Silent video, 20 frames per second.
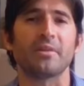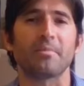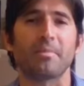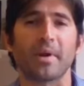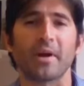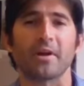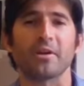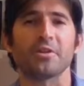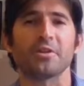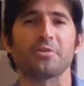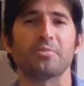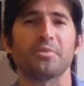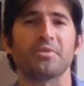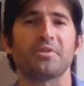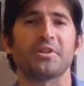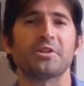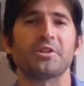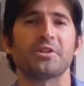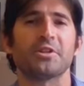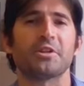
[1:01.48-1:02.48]
in the perilous
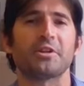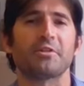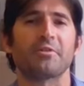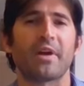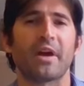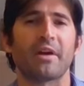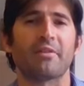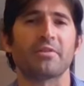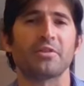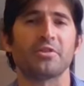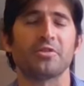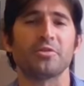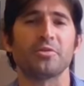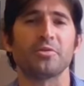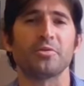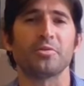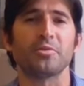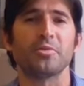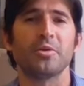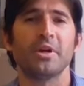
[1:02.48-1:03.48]
position of having
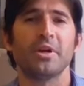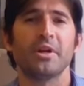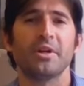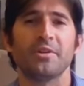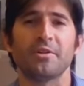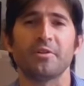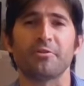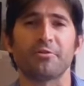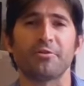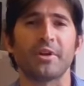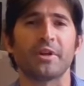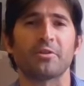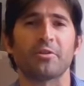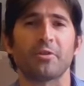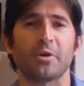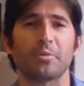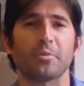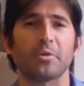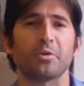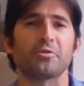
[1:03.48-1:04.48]
to
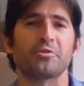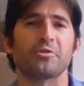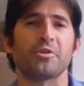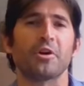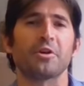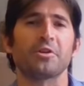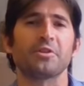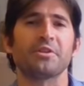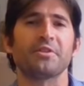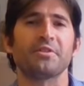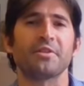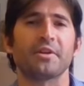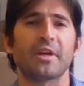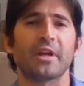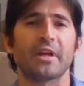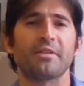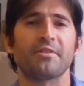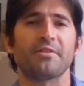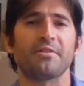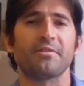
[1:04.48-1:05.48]
defend criminal charges
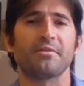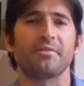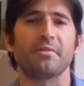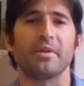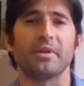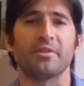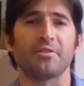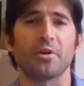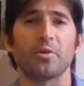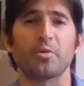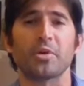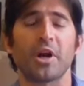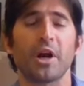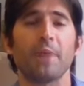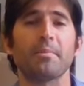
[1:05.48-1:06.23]
against his own